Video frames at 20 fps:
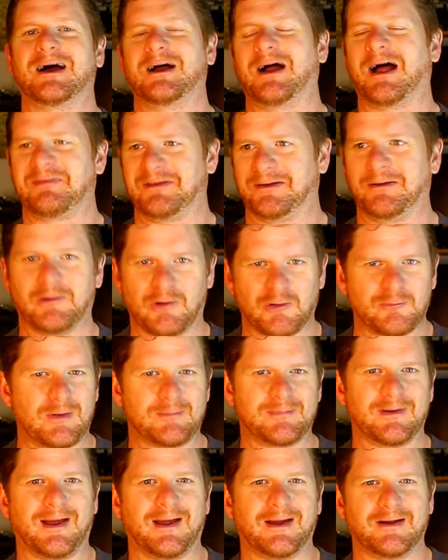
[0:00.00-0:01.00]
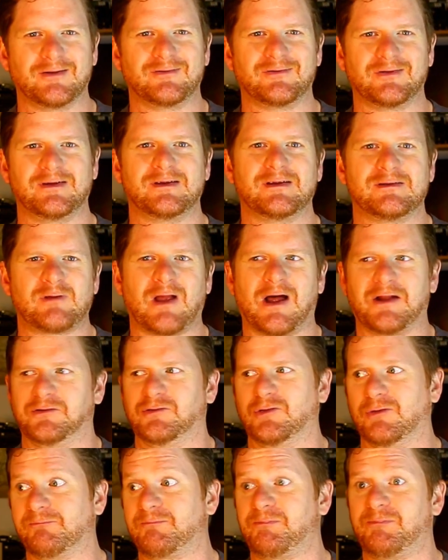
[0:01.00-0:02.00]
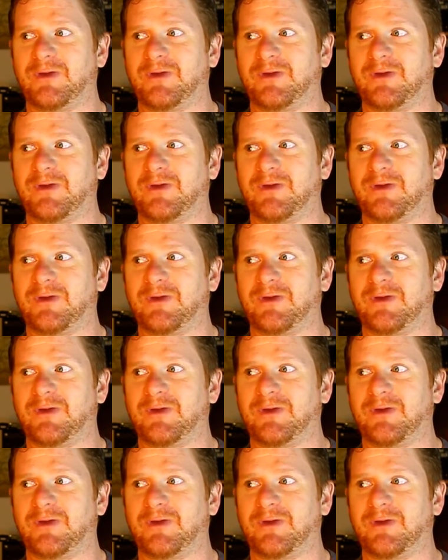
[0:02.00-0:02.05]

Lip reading: I think a lot of people had, I don't know,